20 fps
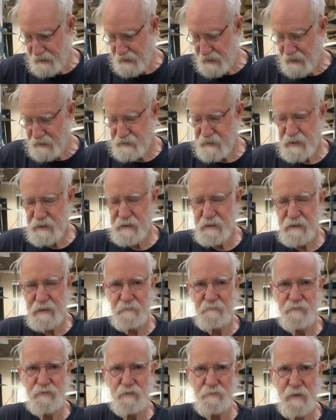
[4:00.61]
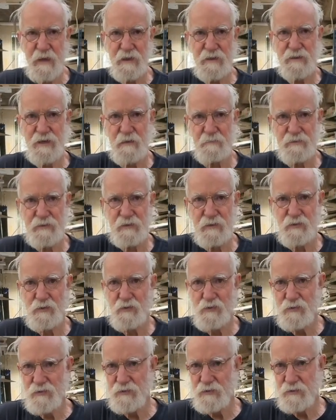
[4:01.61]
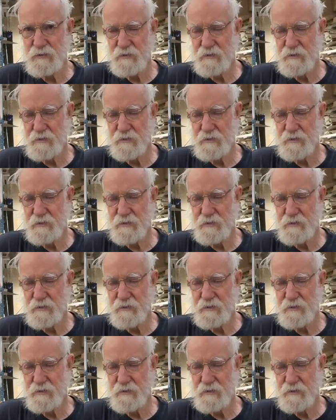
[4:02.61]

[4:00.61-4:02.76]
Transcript: I think if you make something good,